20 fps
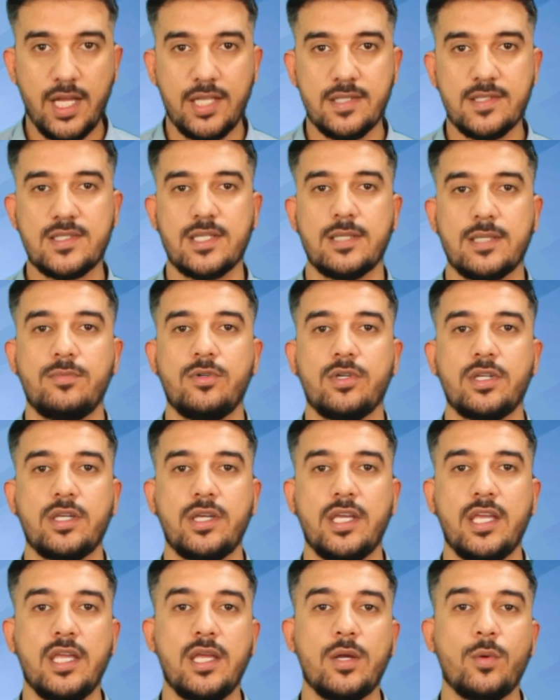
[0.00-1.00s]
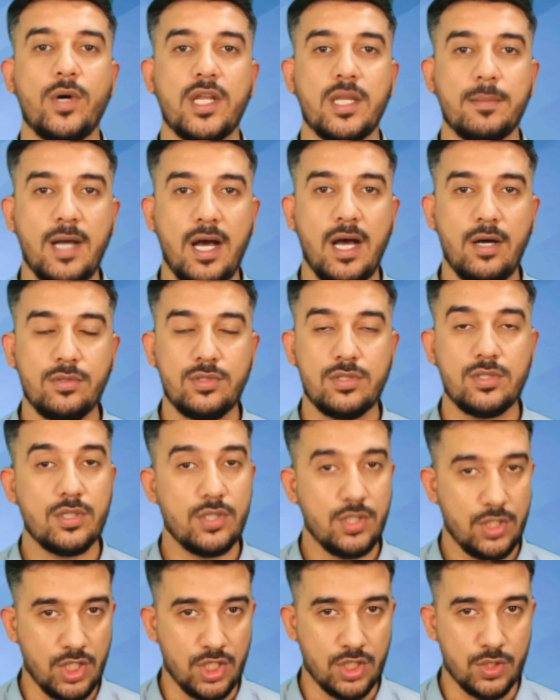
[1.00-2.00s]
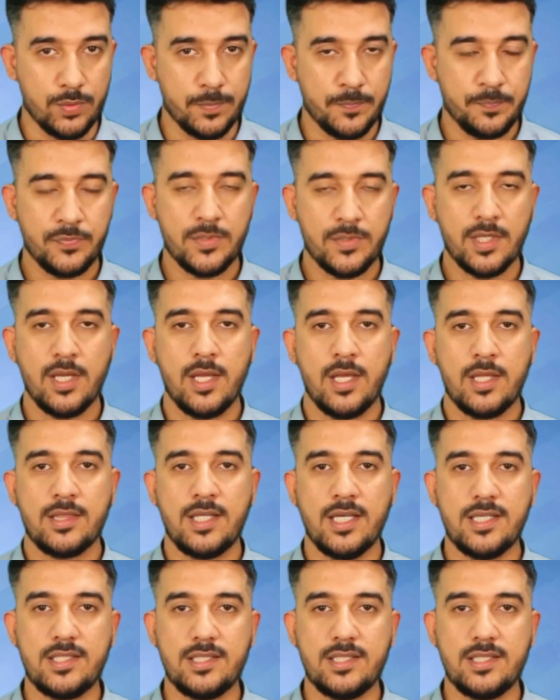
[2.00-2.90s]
answer borke. What about you? Thus